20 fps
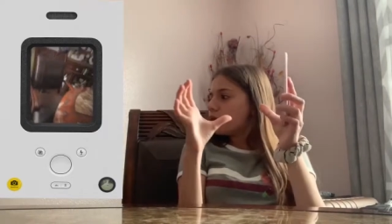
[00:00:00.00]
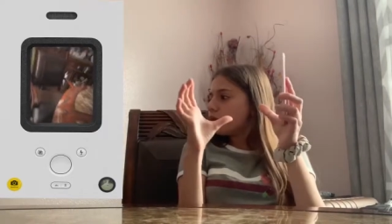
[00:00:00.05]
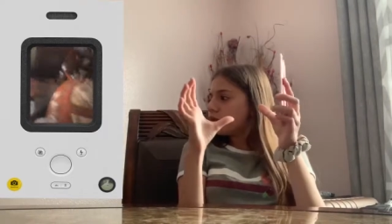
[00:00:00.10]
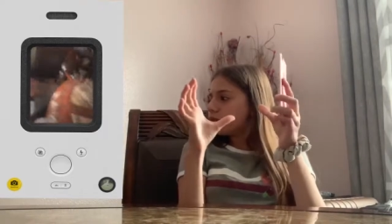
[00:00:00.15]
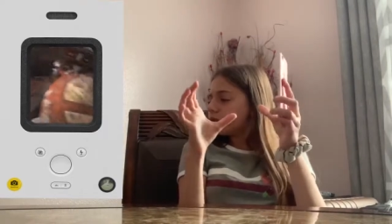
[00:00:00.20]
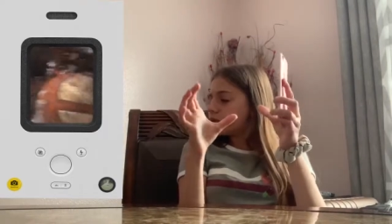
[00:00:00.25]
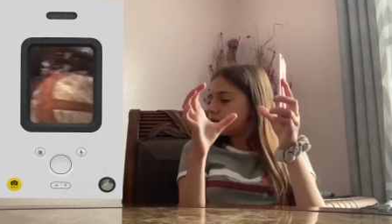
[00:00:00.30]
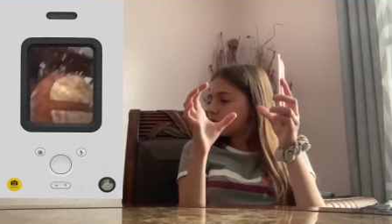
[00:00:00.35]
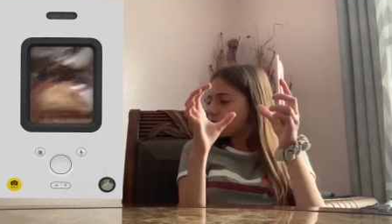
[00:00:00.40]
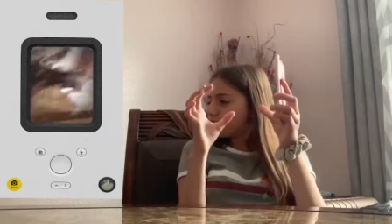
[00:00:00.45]

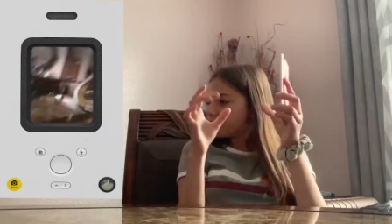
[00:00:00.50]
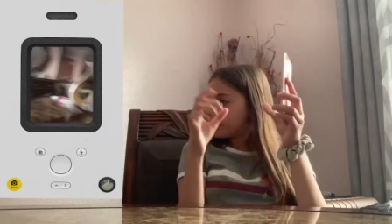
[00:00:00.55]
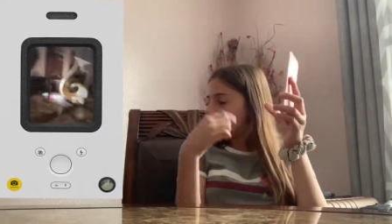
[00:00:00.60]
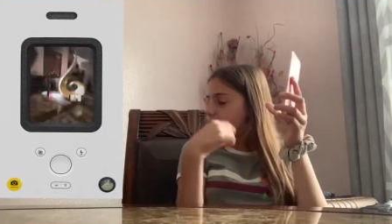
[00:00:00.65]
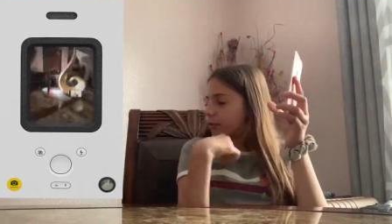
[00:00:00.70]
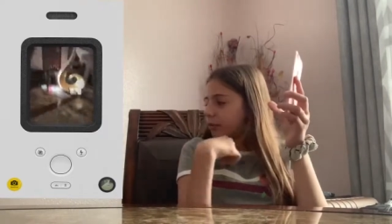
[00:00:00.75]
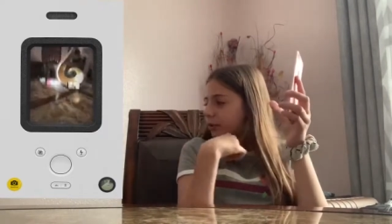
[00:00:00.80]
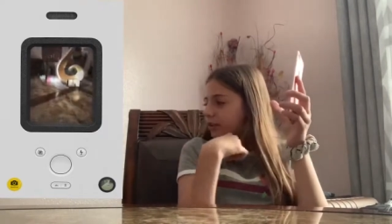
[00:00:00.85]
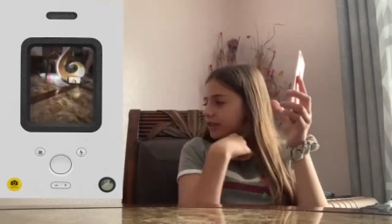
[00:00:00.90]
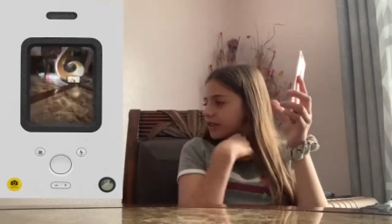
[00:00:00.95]
what's the,
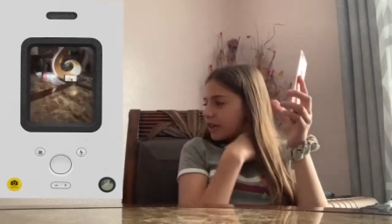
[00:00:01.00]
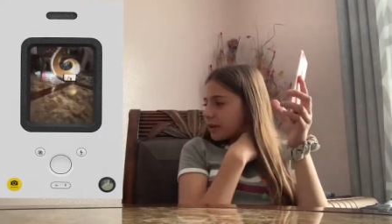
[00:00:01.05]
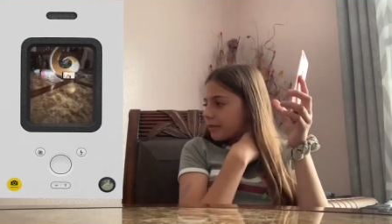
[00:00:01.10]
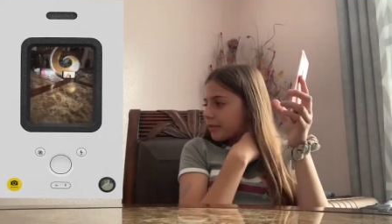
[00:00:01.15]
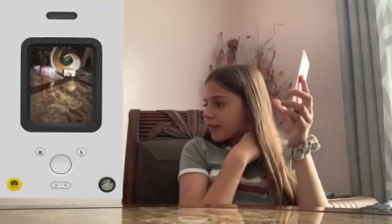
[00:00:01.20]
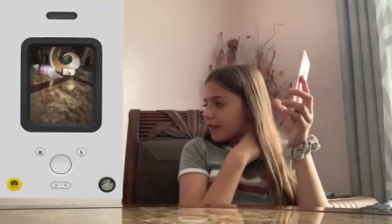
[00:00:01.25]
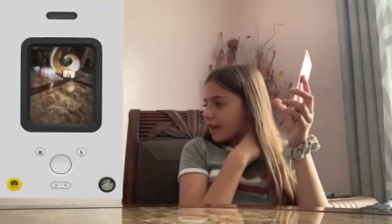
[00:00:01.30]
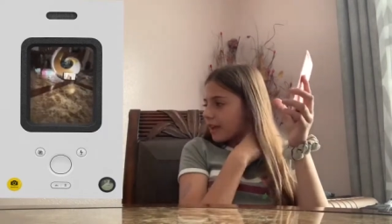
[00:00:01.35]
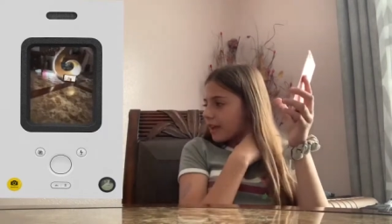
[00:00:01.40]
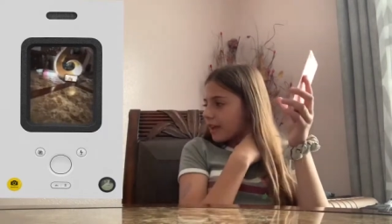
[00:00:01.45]
like, what's the
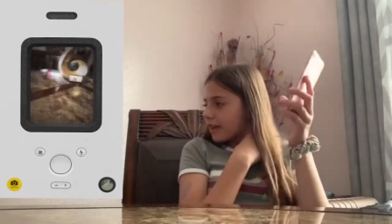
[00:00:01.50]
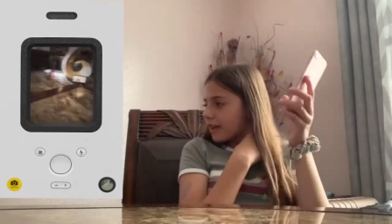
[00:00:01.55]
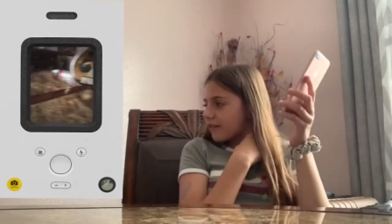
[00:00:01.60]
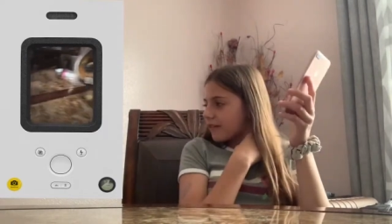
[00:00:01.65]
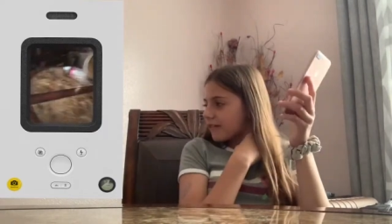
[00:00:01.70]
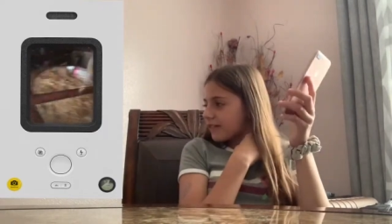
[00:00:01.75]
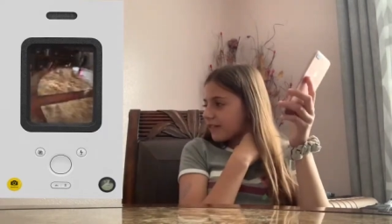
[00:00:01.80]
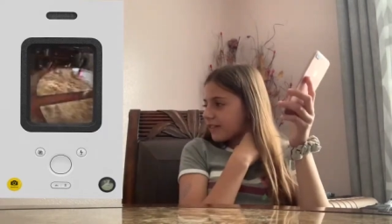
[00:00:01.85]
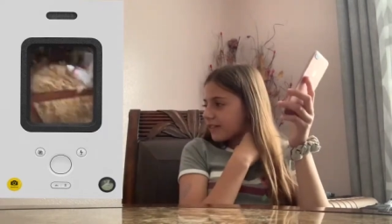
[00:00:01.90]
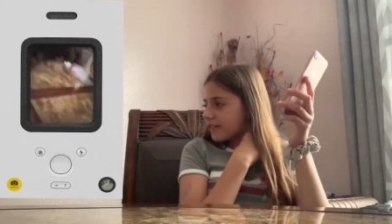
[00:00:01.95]
camera that I have?
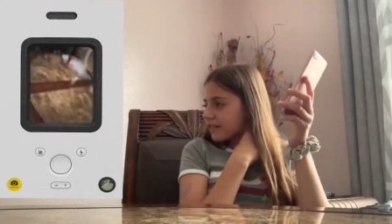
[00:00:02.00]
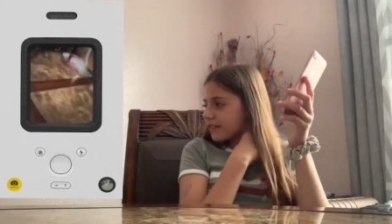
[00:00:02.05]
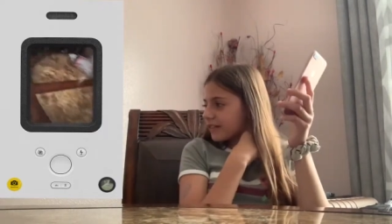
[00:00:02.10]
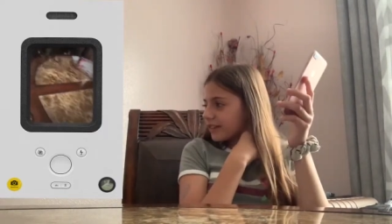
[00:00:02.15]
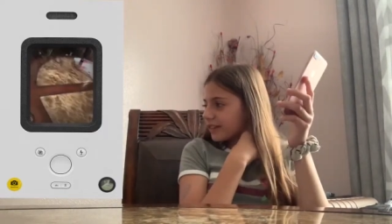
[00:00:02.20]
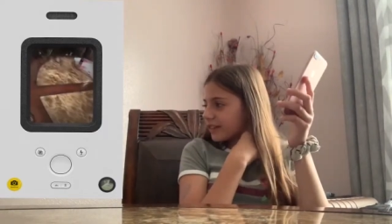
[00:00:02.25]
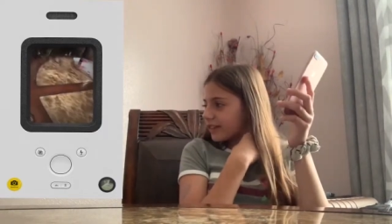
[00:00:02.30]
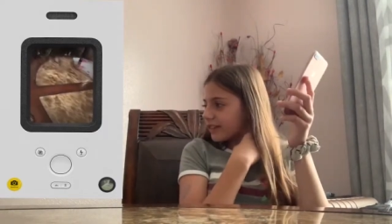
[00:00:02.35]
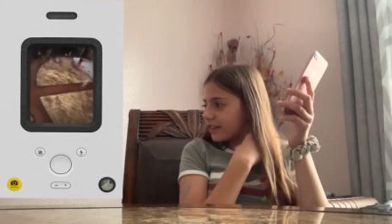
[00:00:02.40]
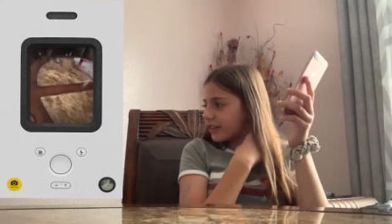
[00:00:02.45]

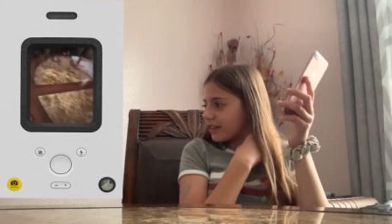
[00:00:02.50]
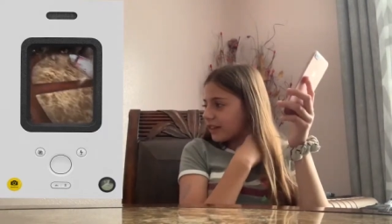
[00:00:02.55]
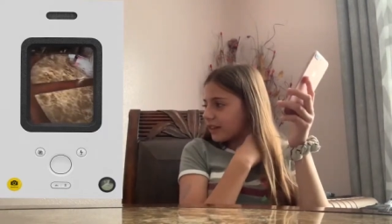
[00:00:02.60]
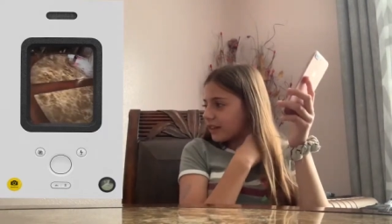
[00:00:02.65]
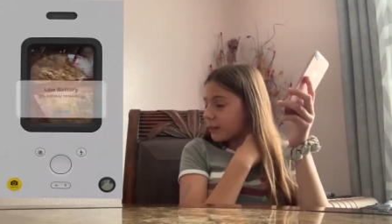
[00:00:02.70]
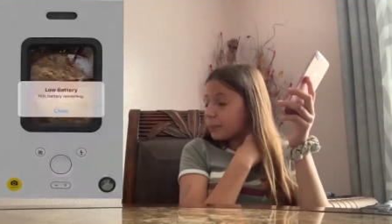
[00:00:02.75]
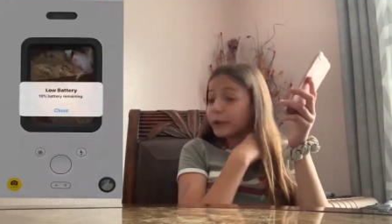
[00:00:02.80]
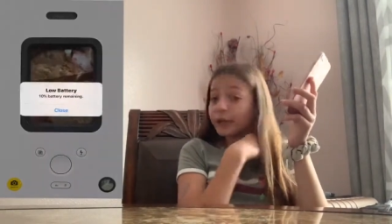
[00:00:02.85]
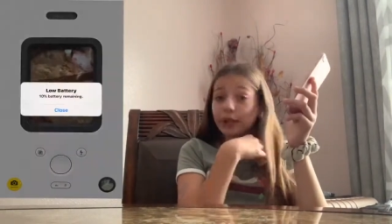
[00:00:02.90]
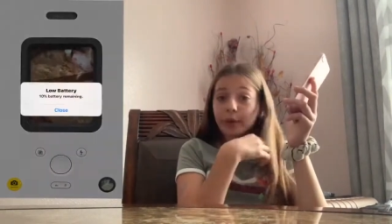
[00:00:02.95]

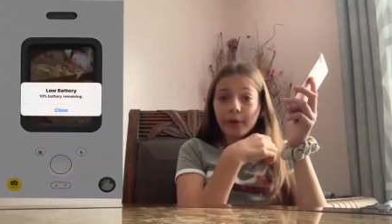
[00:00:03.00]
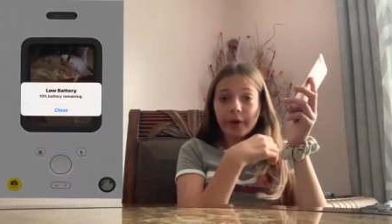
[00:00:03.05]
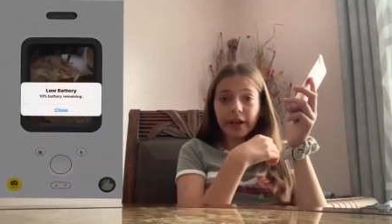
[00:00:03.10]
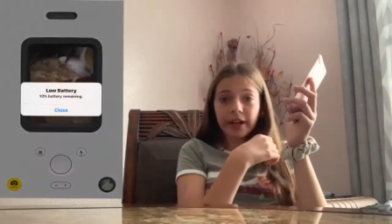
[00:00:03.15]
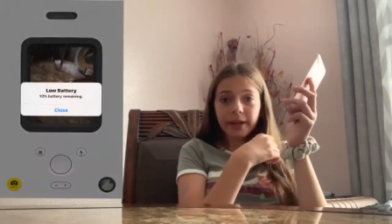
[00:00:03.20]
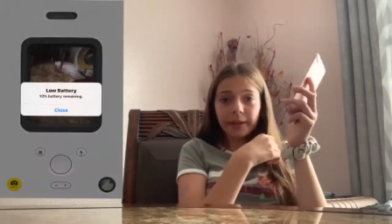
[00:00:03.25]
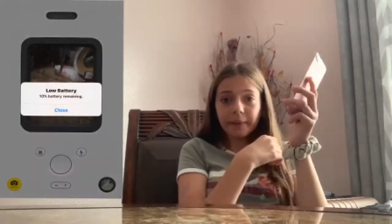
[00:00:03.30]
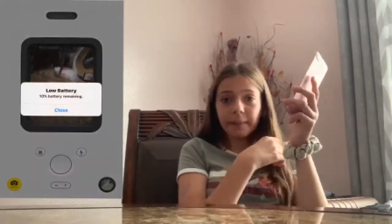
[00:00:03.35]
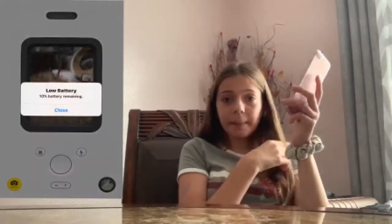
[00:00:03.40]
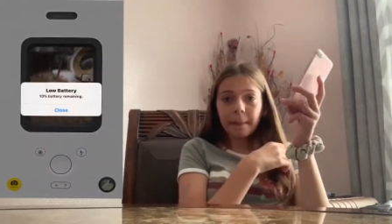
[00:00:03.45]

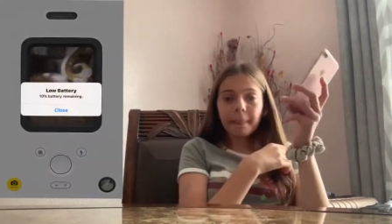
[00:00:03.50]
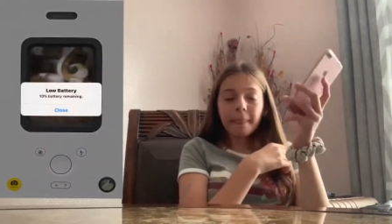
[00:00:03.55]
Polaroid.